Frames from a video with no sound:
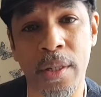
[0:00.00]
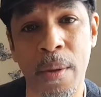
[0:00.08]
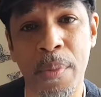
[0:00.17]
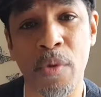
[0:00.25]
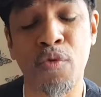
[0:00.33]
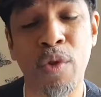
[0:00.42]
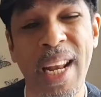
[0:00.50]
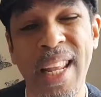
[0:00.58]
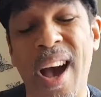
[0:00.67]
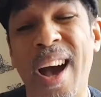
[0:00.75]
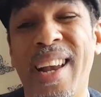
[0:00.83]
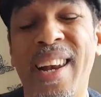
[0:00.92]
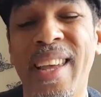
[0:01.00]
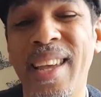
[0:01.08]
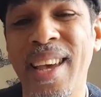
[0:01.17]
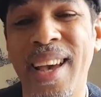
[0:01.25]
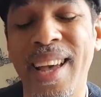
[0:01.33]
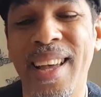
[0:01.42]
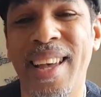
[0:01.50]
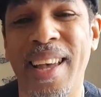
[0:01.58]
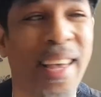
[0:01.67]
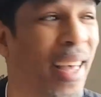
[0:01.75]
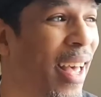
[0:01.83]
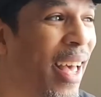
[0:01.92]
something really ugly
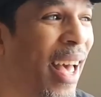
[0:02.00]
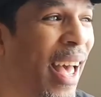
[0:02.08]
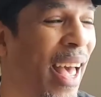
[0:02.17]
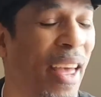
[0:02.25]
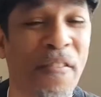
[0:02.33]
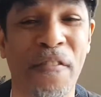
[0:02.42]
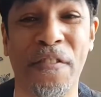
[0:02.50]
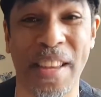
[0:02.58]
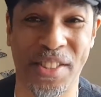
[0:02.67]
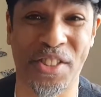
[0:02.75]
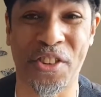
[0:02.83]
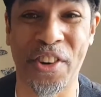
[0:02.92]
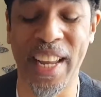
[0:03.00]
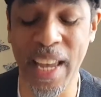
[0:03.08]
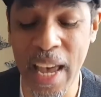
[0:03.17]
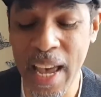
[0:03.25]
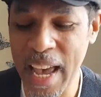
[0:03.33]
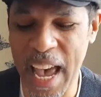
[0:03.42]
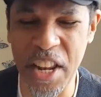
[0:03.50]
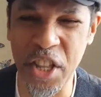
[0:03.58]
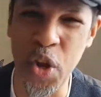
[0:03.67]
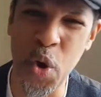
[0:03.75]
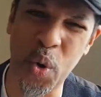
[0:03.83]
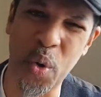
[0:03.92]
and festering,
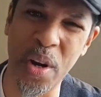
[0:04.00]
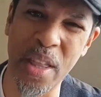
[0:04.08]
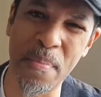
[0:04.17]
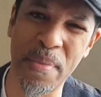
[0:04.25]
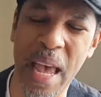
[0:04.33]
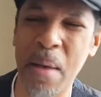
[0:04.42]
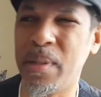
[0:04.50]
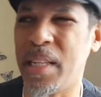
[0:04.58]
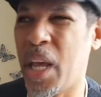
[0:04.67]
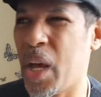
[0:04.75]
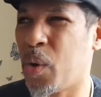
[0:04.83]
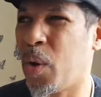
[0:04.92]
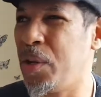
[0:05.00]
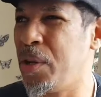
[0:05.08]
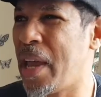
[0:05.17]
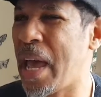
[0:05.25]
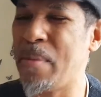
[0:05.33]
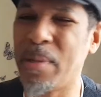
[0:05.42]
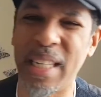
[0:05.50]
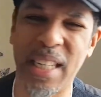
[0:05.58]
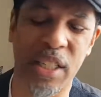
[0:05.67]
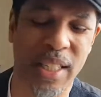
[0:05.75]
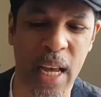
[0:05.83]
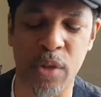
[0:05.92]
and you're calling them names and they're calling you names, and it
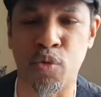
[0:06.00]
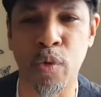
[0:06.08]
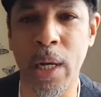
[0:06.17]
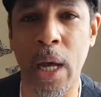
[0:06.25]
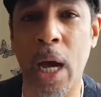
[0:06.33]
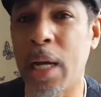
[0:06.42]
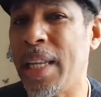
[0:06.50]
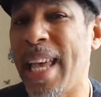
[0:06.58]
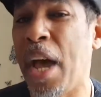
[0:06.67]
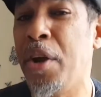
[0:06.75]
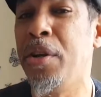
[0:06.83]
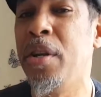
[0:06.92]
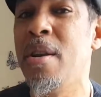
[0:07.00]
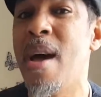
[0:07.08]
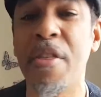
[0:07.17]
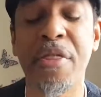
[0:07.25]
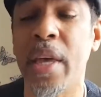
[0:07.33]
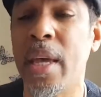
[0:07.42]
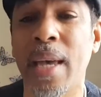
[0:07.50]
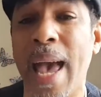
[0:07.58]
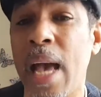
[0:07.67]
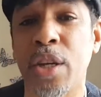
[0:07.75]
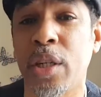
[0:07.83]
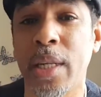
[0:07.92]
just gets really ugly and nothing
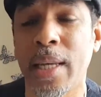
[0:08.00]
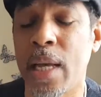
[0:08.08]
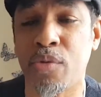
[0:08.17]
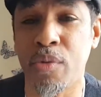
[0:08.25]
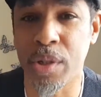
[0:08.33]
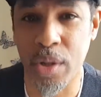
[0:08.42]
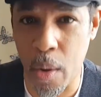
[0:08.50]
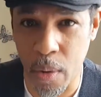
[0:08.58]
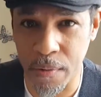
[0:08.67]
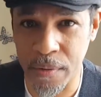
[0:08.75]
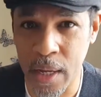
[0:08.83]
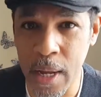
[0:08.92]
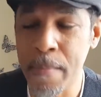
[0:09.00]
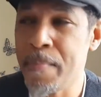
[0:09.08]
actually gets resolved.